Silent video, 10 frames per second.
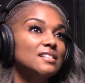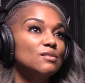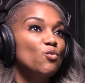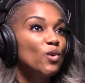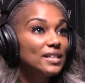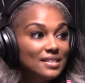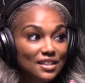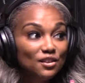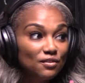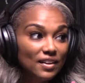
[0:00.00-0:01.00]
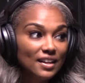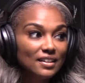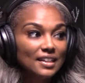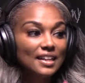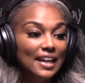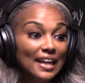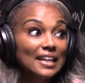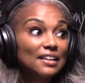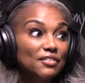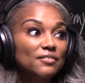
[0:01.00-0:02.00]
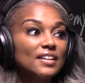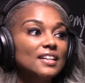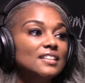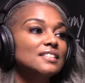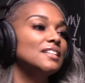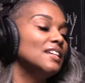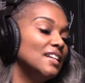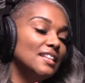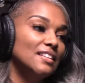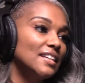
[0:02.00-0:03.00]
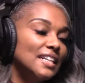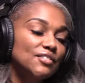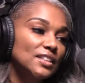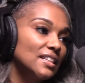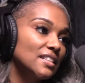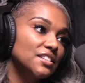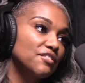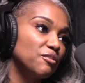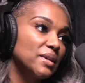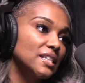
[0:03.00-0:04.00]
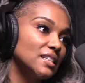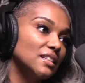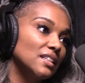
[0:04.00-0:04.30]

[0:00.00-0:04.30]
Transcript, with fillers: one single file, not eight different files, they're not even going to look at your information.